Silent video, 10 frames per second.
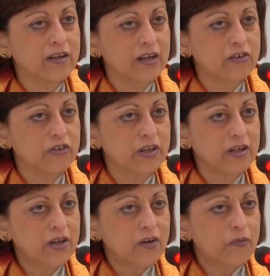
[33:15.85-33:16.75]
country
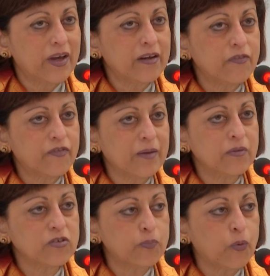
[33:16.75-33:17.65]
where a
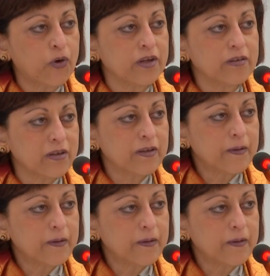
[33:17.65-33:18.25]
famous poet